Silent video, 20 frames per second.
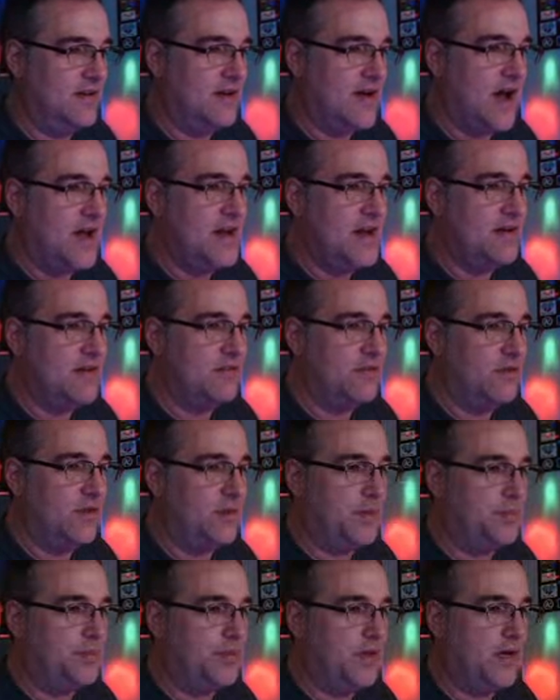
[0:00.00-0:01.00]
I never
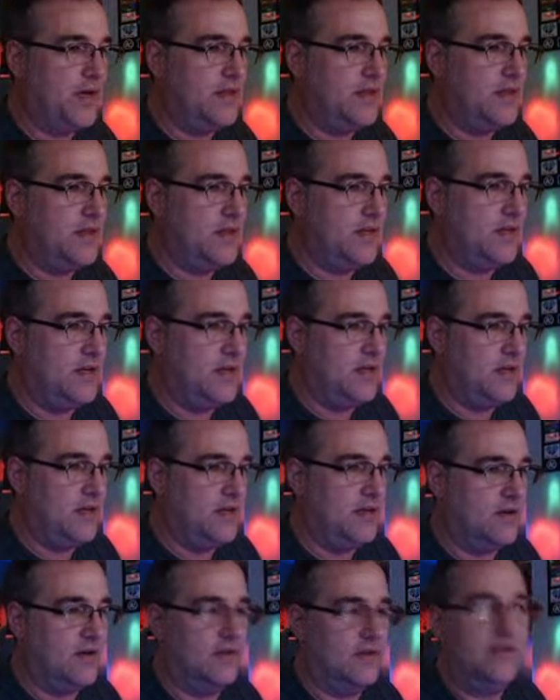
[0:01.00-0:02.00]
really played
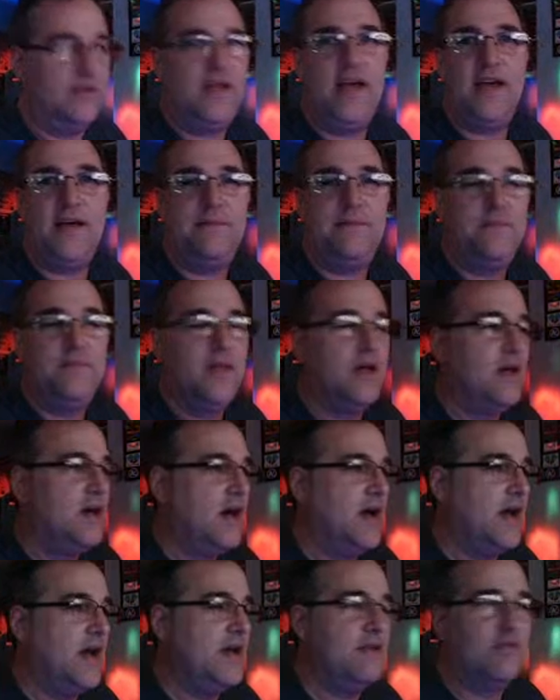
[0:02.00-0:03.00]
the... Oh, dang it.
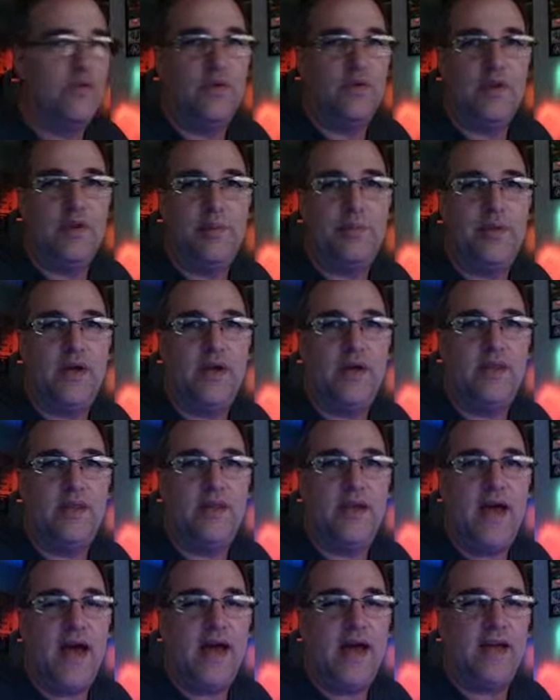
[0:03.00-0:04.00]
I never really played
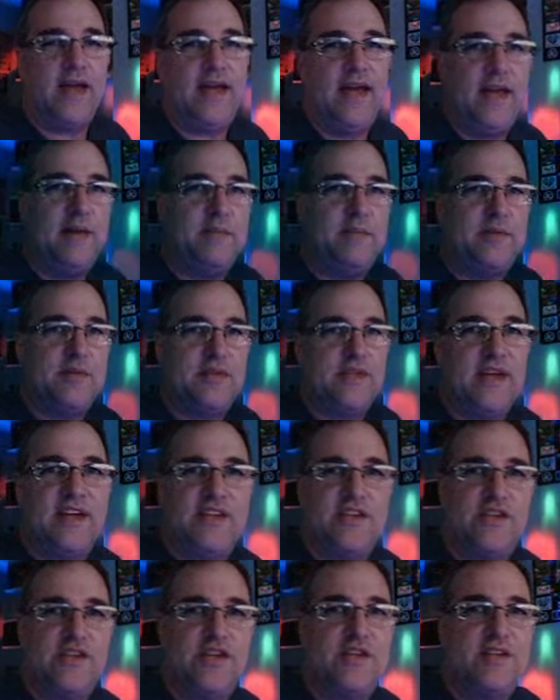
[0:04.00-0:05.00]
the At Games
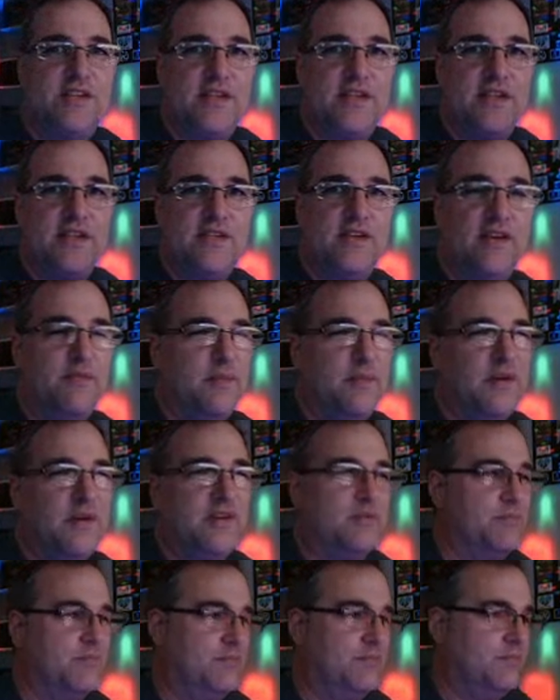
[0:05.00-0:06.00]
Sega Genesis, and
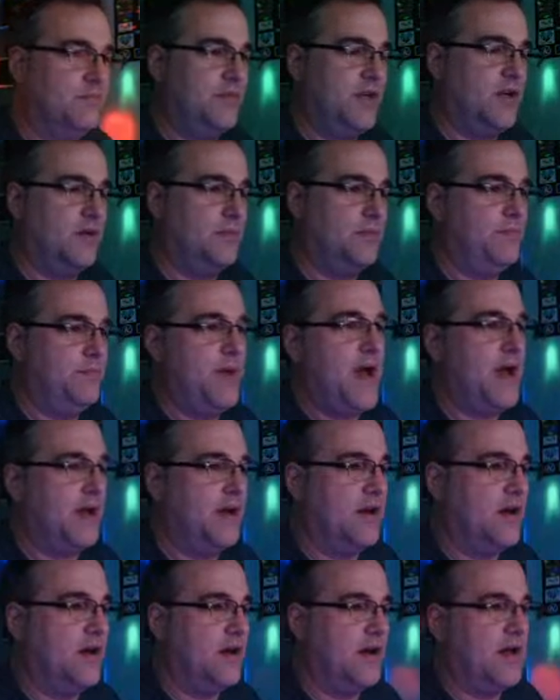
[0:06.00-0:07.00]
everybody's, you know,
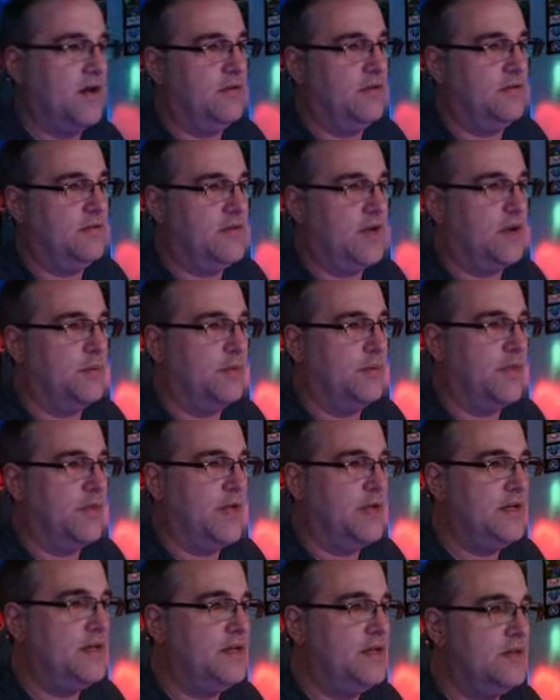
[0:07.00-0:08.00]
bagging on how terrible
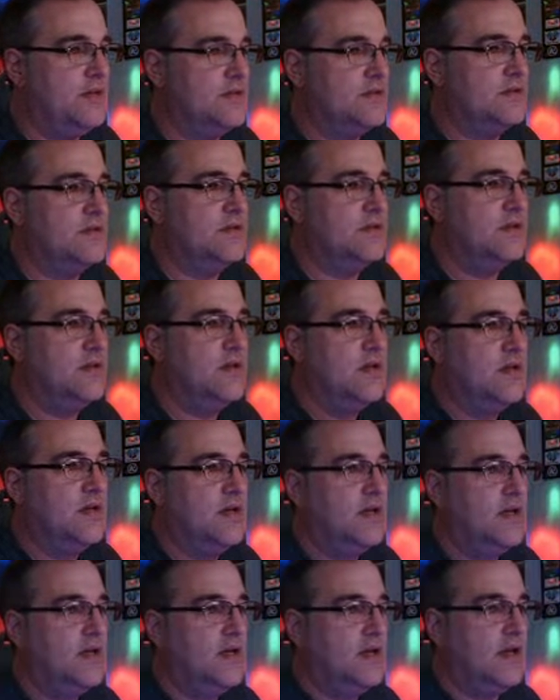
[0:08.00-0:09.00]
that is.
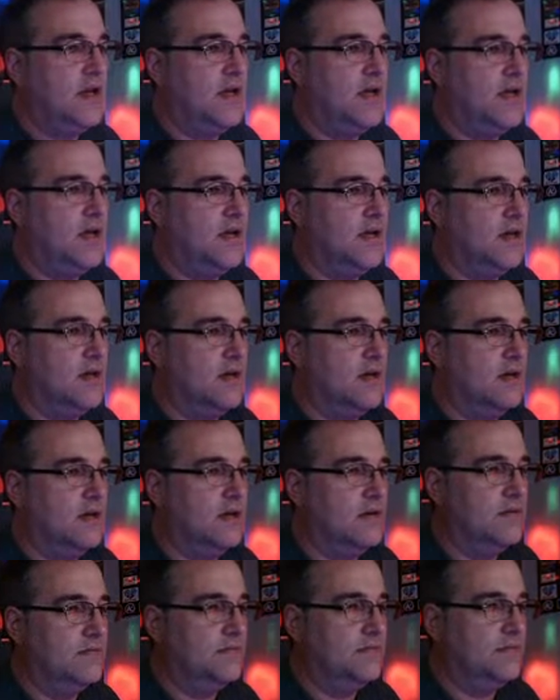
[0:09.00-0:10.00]
And
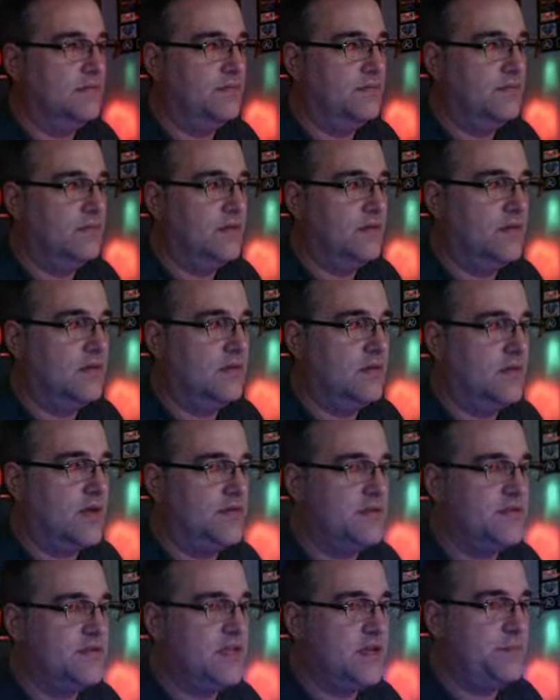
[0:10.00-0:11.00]

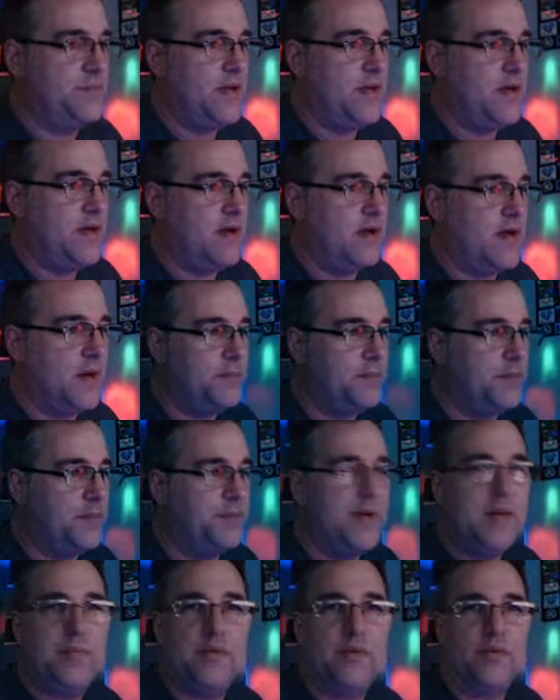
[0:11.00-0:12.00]
I've seen a couple
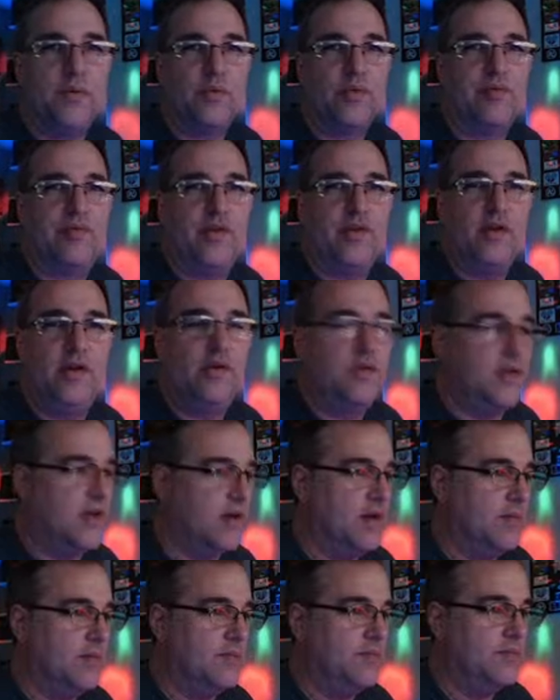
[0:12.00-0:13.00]
people review
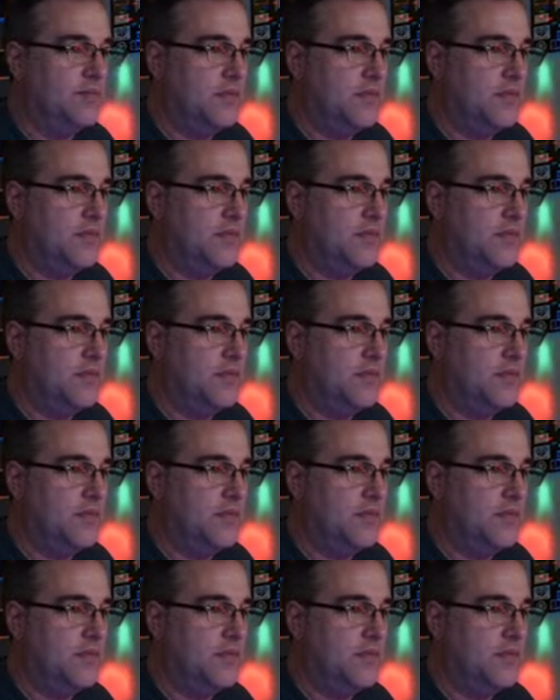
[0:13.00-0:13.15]
them